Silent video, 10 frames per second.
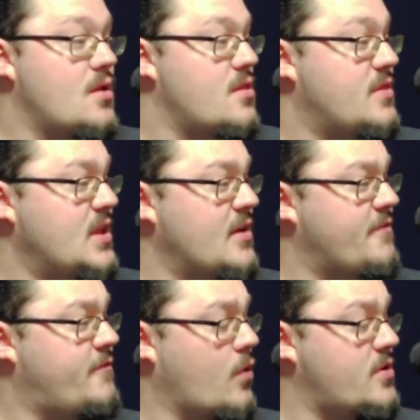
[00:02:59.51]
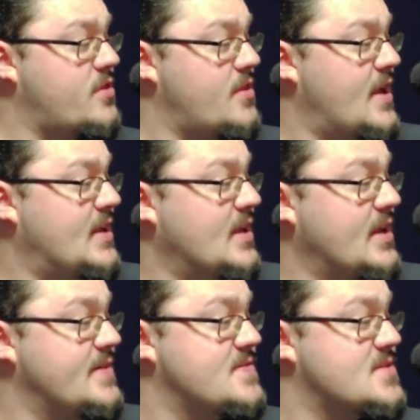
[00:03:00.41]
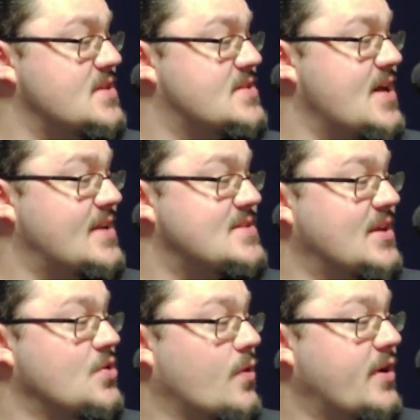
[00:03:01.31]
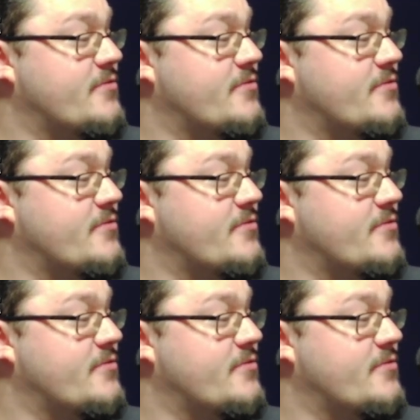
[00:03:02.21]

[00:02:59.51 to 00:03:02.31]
The fourth that he gives is that ignoring